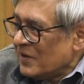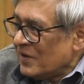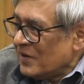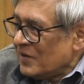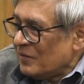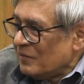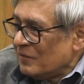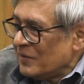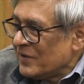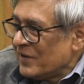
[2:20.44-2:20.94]

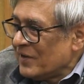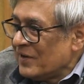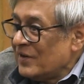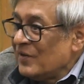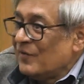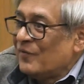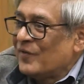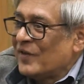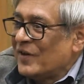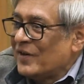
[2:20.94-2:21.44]
with a
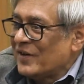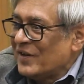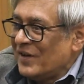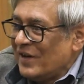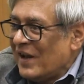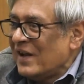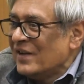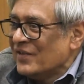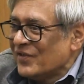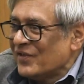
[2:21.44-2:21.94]
different
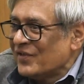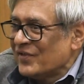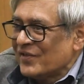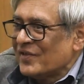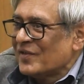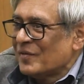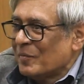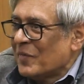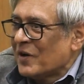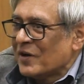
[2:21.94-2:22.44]

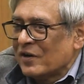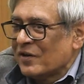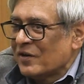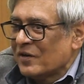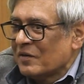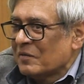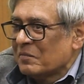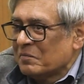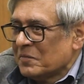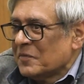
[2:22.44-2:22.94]
lens, but
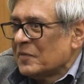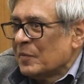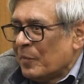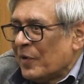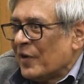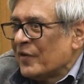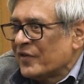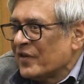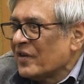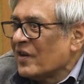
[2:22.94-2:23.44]
the
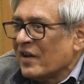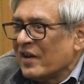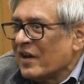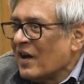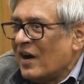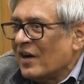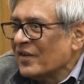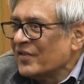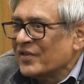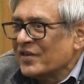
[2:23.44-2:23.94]
person I
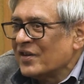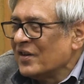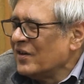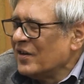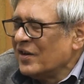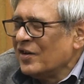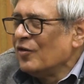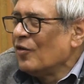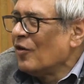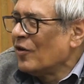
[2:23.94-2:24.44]
asked
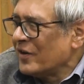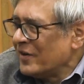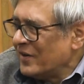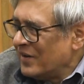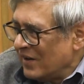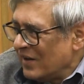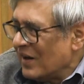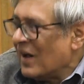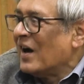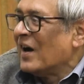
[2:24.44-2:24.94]
did not
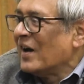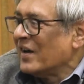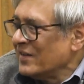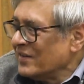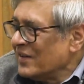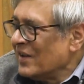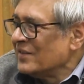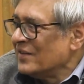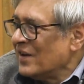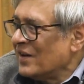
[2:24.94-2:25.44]
deny
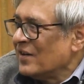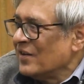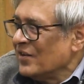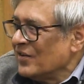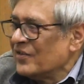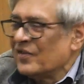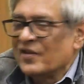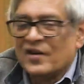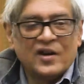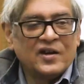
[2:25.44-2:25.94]
that that
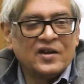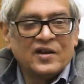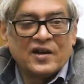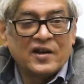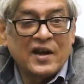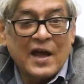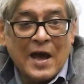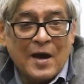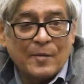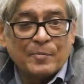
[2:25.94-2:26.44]
incident
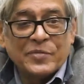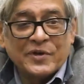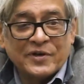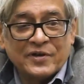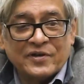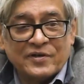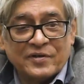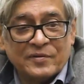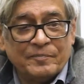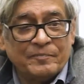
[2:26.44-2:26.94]
had
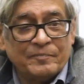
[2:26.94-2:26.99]
happened.